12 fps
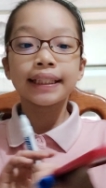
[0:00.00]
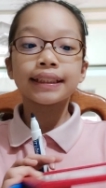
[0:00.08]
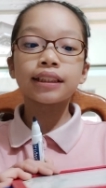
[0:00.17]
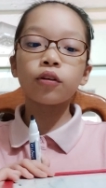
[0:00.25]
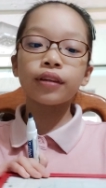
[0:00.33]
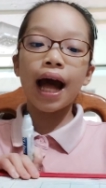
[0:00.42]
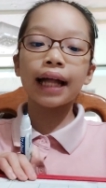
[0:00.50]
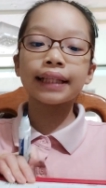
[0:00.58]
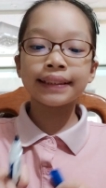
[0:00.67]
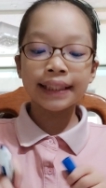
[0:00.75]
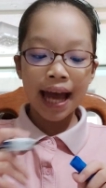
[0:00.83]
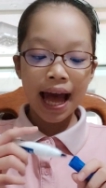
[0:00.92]
So that's
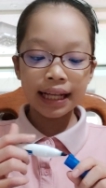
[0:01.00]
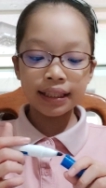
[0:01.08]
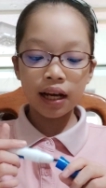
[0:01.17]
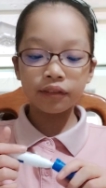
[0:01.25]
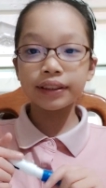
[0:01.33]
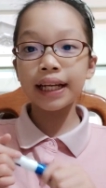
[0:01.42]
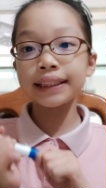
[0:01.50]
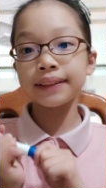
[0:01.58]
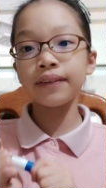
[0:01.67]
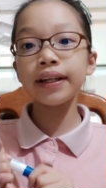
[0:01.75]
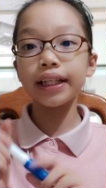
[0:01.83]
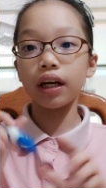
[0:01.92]
the end of today's
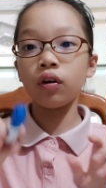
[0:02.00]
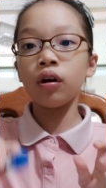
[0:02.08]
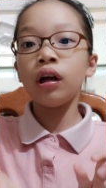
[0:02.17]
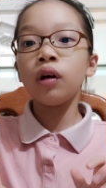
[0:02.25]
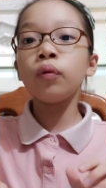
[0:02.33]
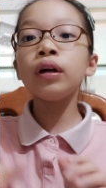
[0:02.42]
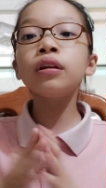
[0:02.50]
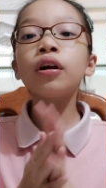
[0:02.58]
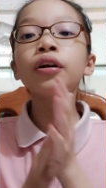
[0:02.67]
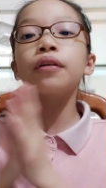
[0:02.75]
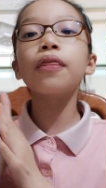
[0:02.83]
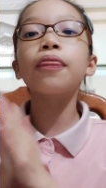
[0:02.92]
video. We
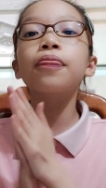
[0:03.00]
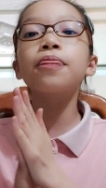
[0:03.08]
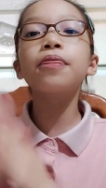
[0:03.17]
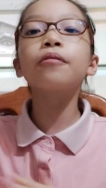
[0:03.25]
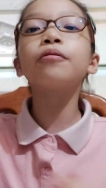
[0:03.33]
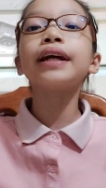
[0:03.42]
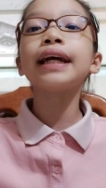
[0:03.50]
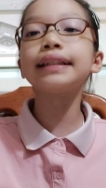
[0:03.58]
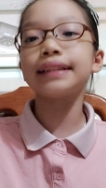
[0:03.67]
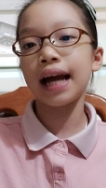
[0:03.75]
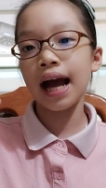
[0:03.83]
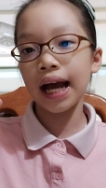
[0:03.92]
learned
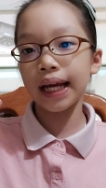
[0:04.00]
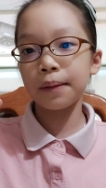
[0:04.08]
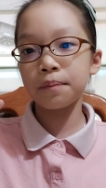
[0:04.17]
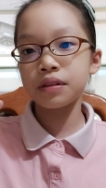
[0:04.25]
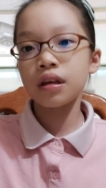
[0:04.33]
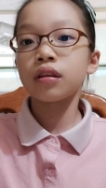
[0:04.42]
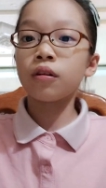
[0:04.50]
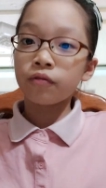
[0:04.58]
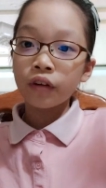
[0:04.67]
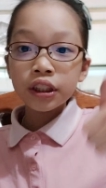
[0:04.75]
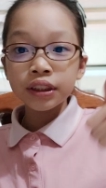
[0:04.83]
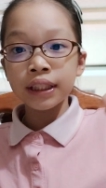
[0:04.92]
3 types. The
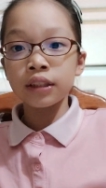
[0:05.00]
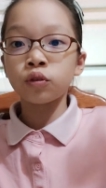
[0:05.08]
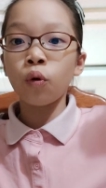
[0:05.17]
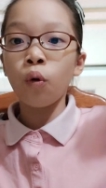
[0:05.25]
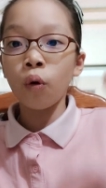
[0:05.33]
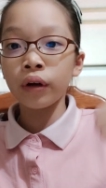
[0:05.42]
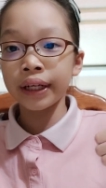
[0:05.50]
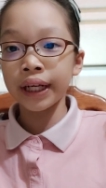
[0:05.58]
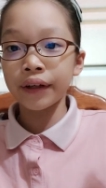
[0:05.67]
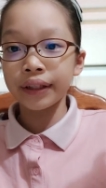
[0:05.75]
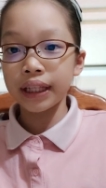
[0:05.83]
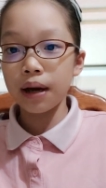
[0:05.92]
first is
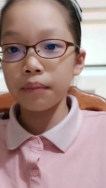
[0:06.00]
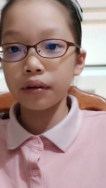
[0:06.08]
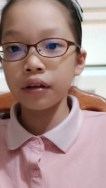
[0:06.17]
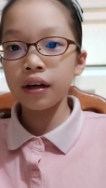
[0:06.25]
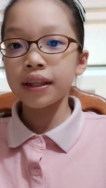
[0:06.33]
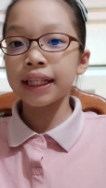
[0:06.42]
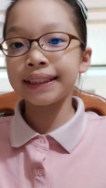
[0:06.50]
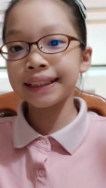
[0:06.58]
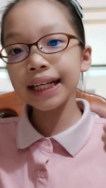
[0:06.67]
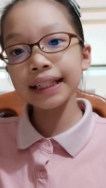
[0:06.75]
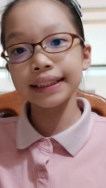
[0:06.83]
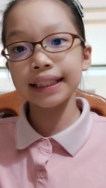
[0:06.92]
ordinary number. The
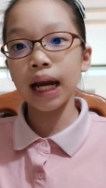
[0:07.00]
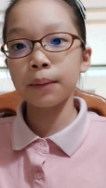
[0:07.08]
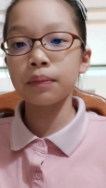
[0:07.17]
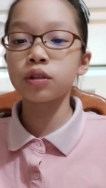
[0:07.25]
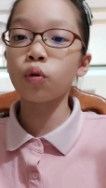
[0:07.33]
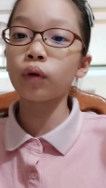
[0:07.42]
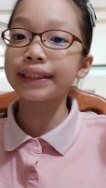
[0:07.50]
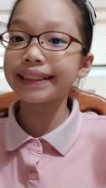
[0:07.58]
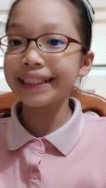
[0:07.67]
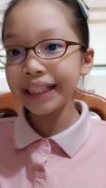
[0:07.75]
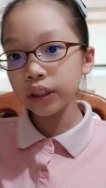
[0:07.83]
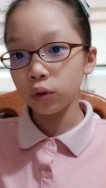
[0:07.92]
second type is
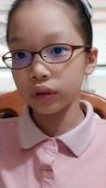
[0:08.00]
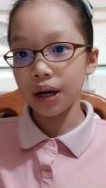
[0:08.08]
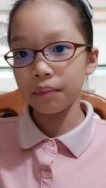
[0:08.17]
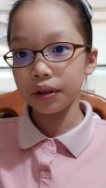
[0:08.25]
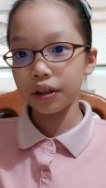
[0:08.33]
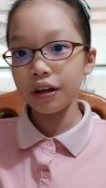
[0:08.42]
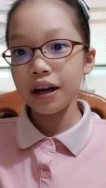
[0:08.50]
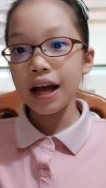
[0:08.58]
ordinal number.